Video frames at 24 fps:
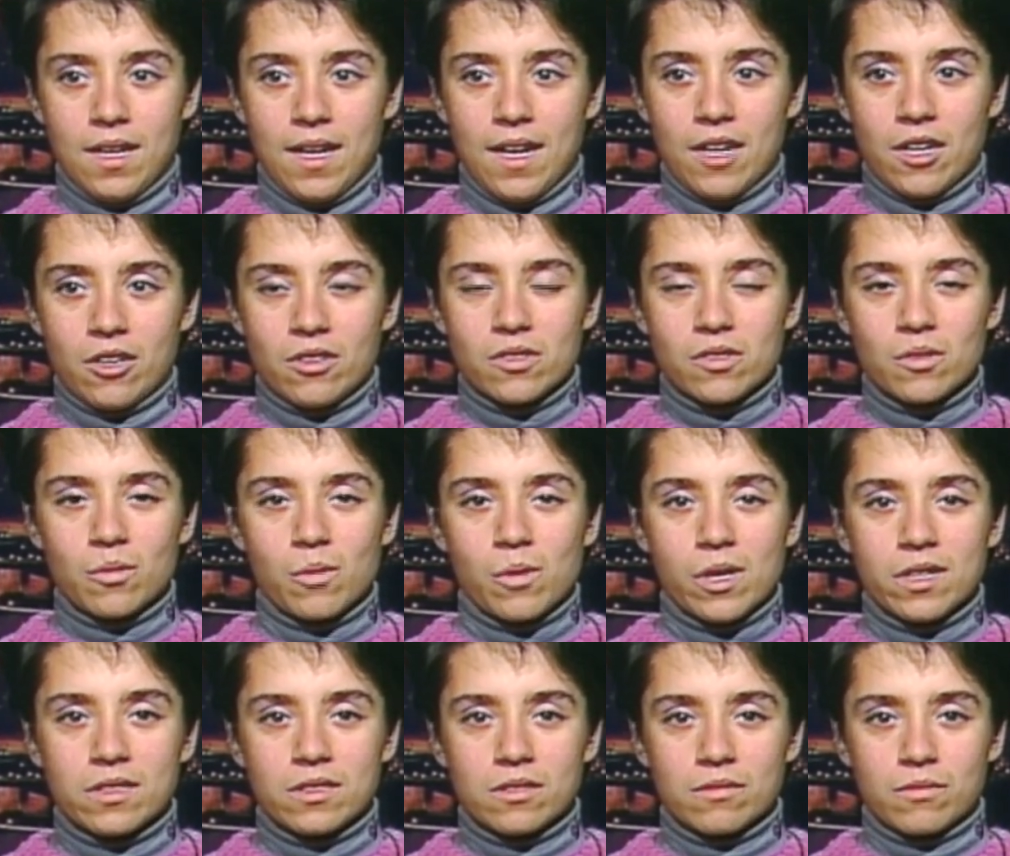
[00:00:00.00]
and also
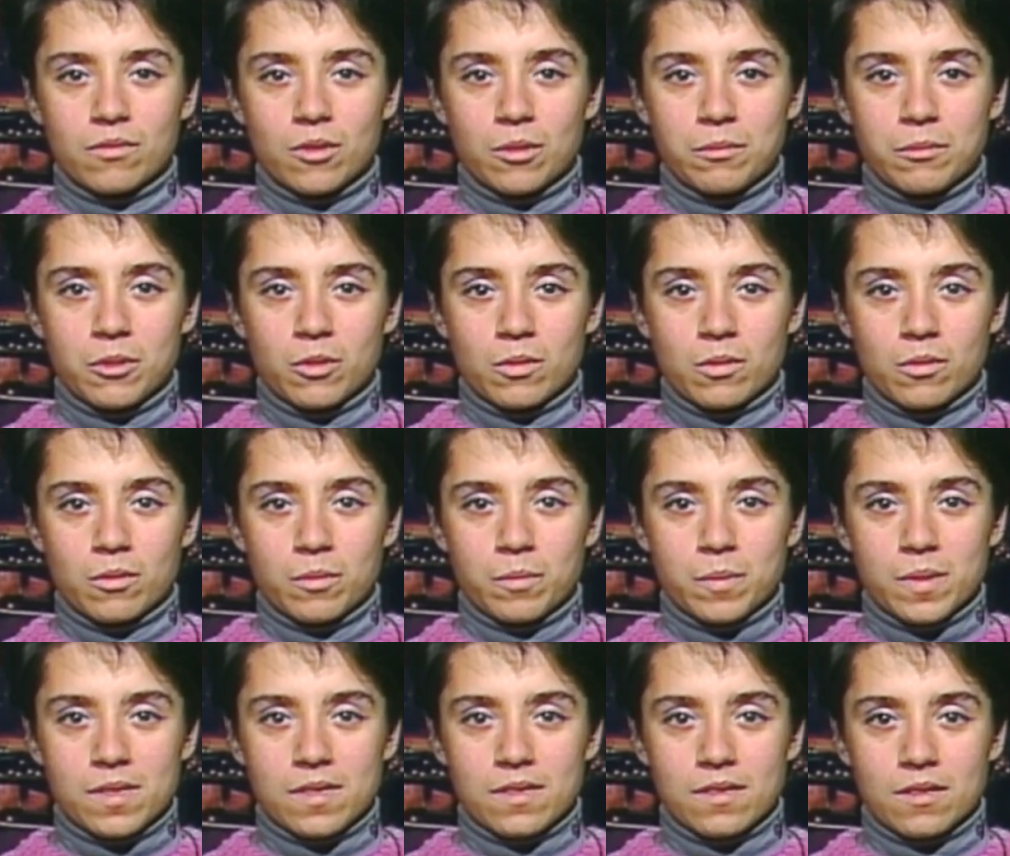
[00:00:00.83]
wanting to form their own
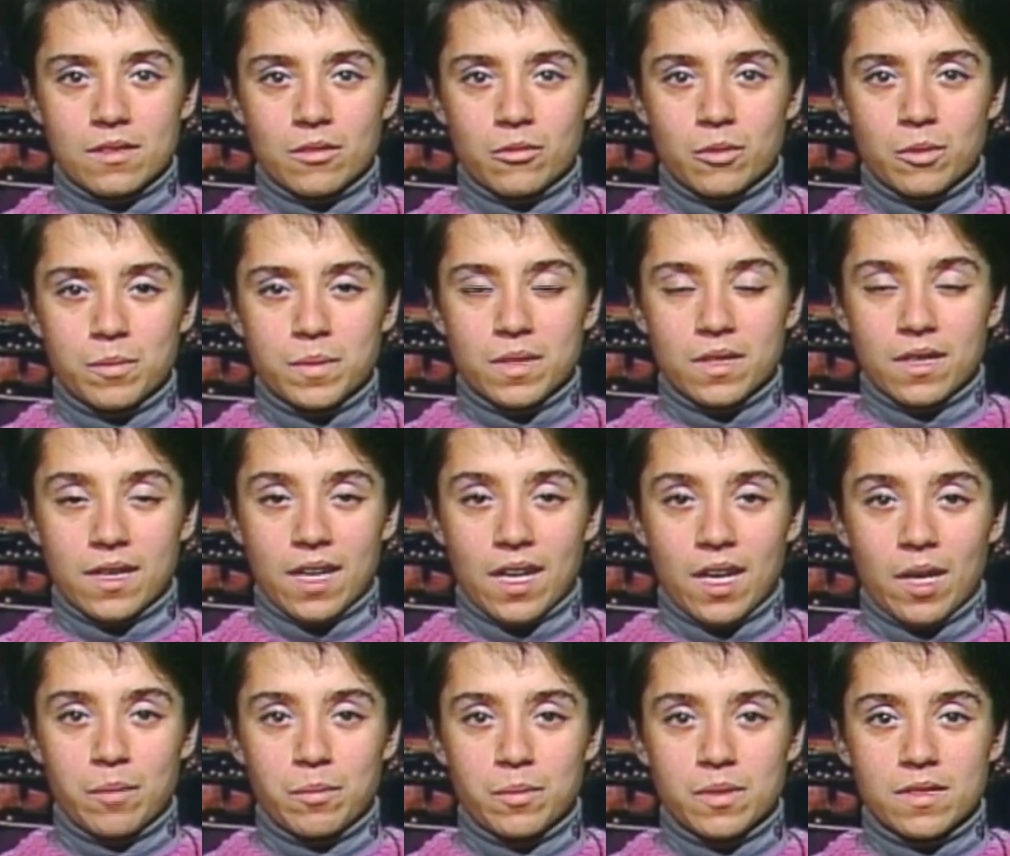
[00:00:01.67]
groups on
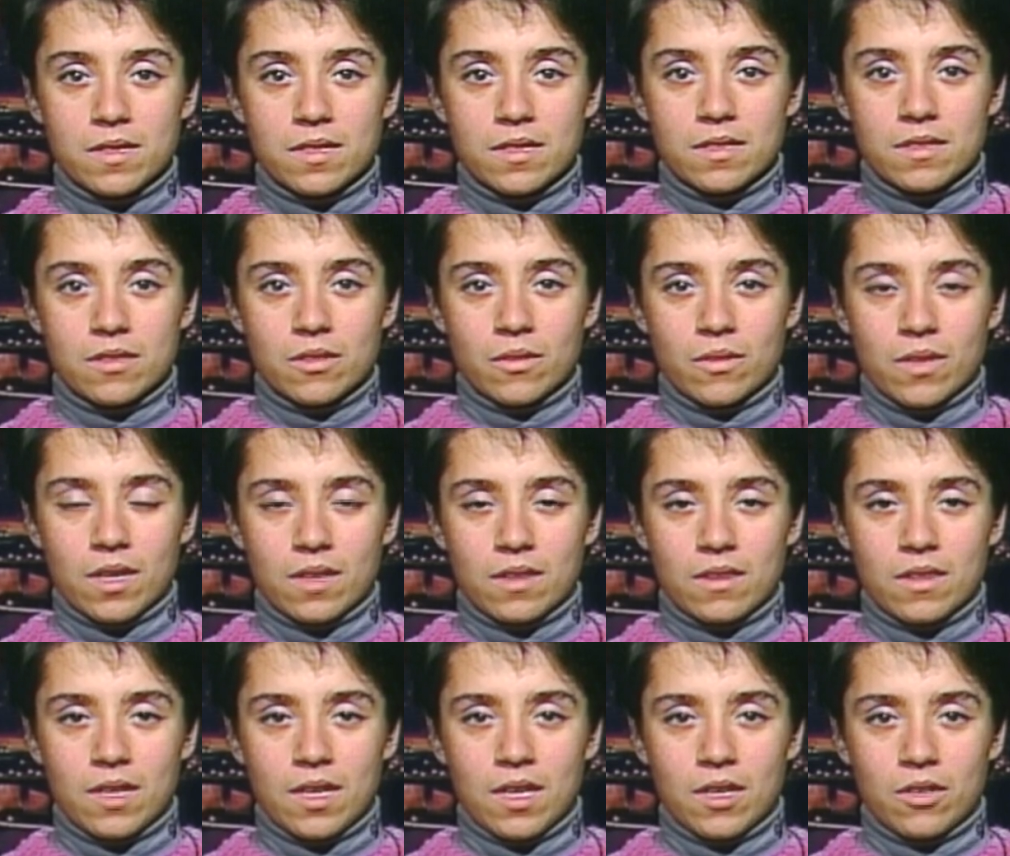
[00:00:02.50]
campus so that
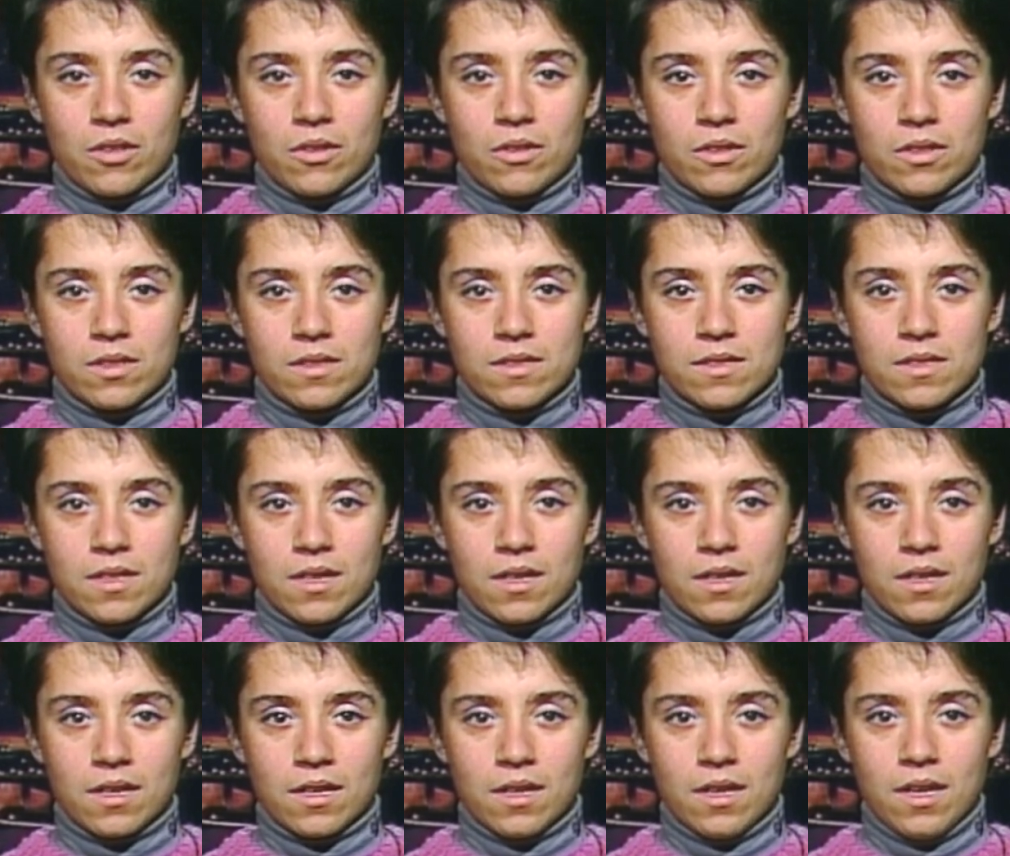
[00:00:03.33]
they
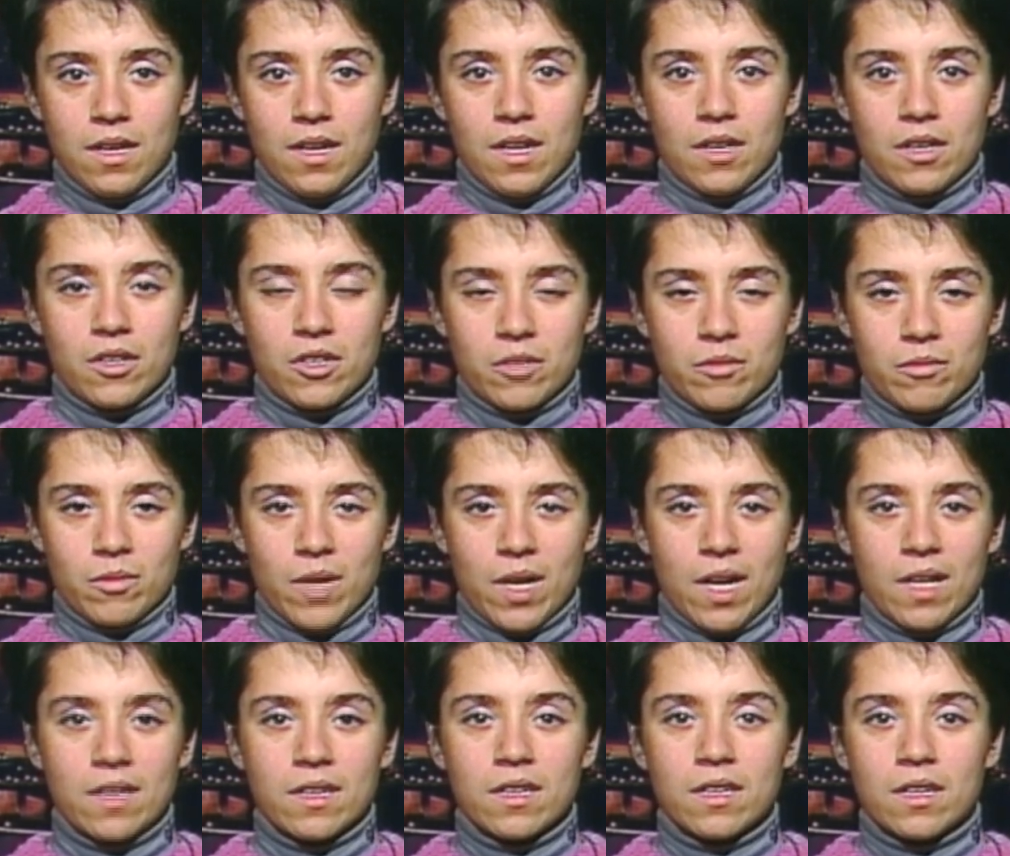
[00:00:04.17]
could
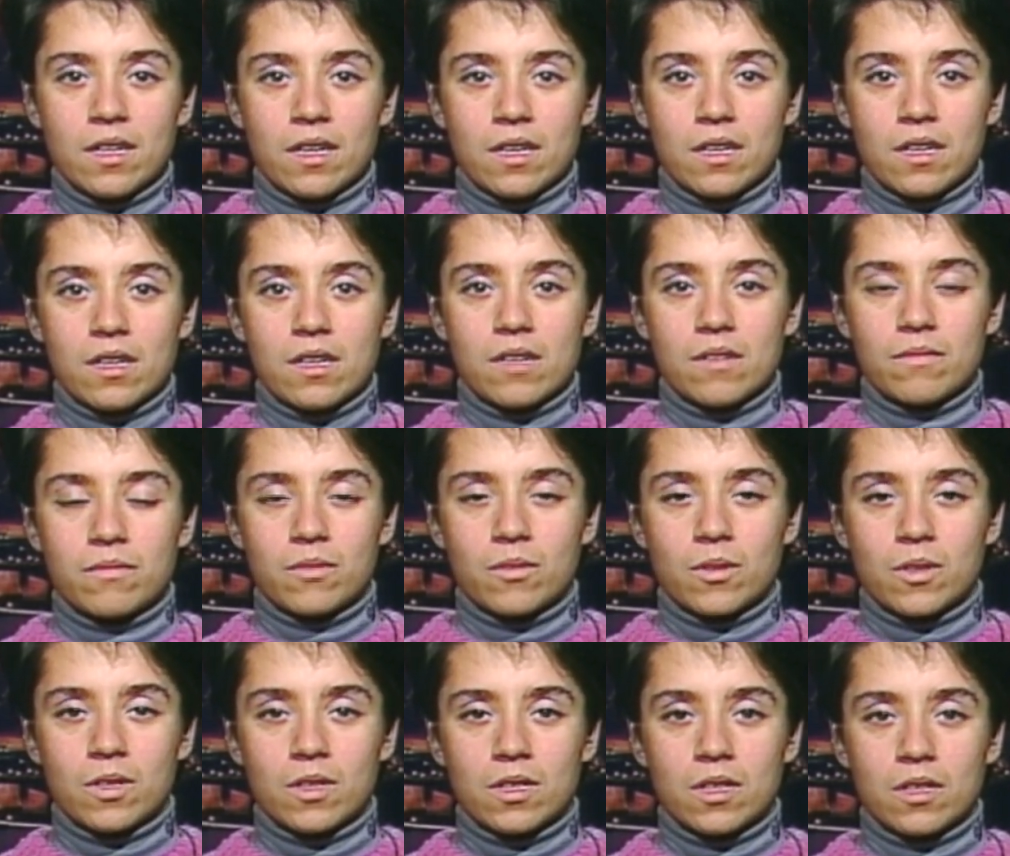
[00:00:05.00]
rally
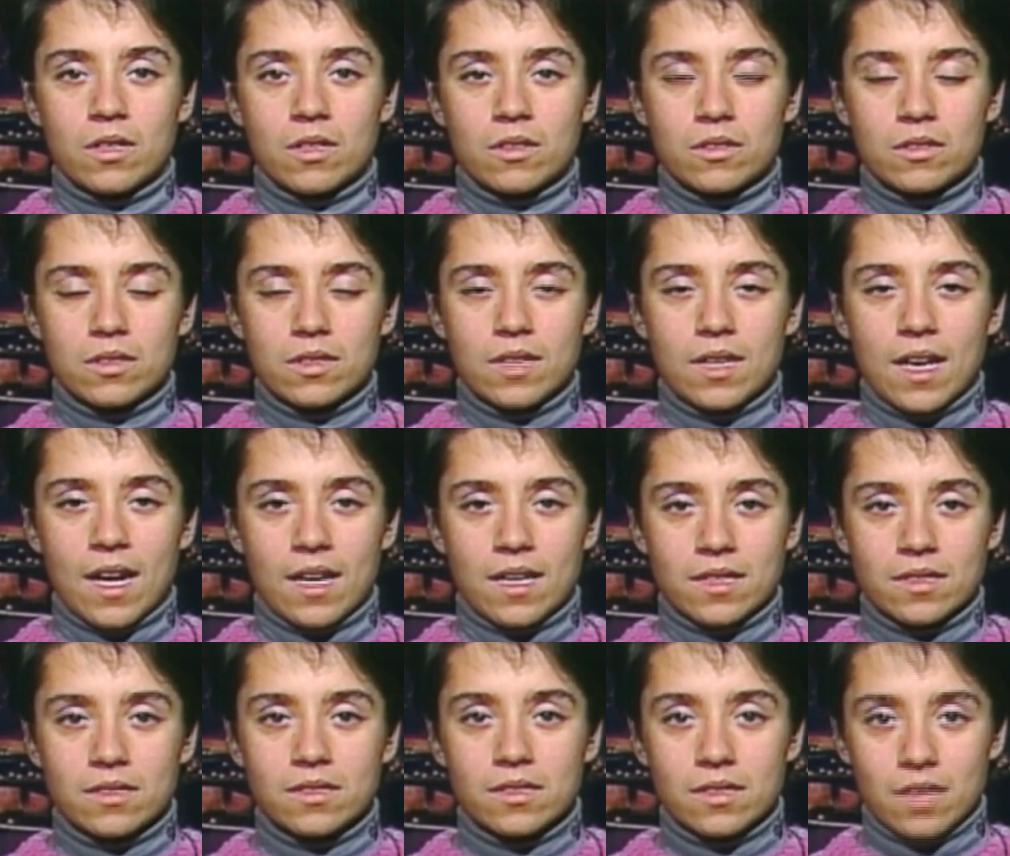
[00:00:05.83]
for or
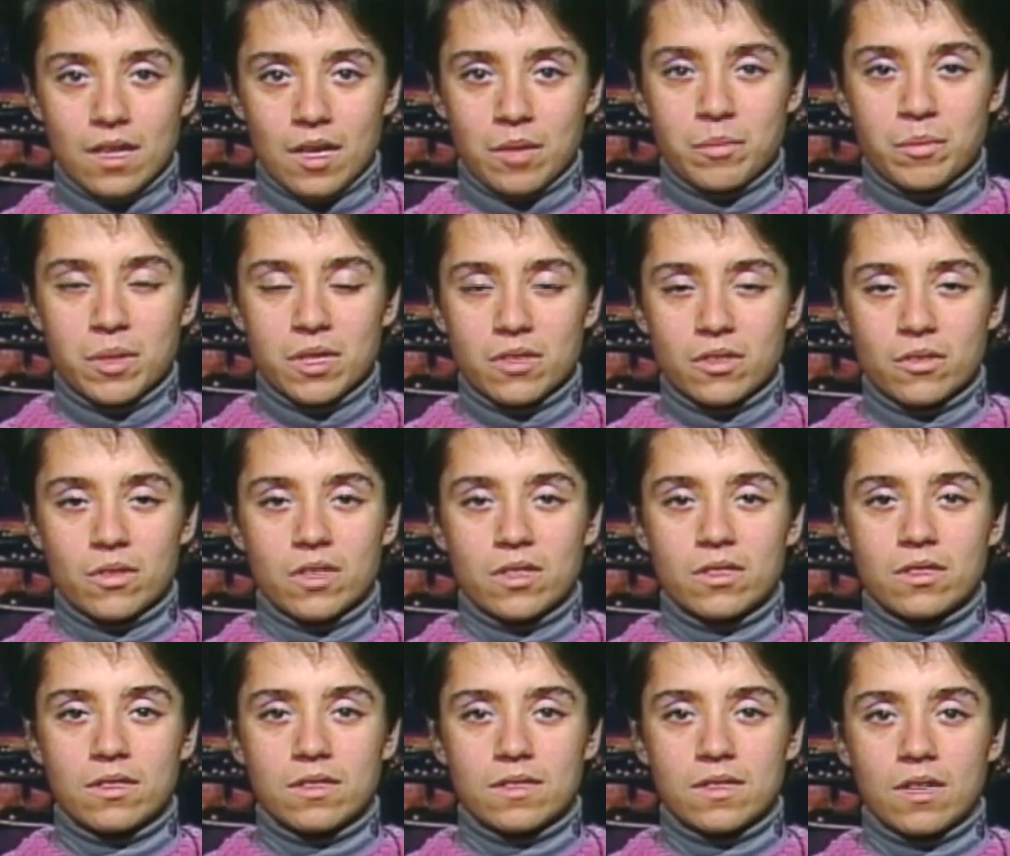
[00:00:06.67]
at
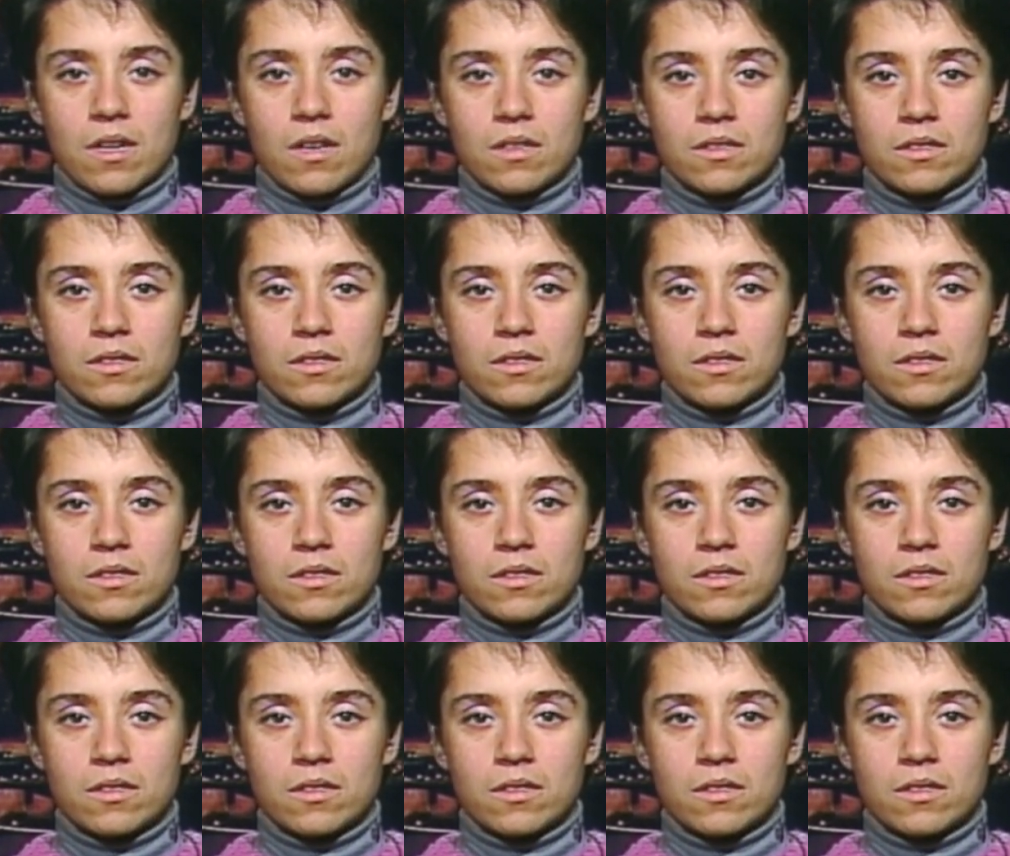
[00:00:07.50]
administration, talk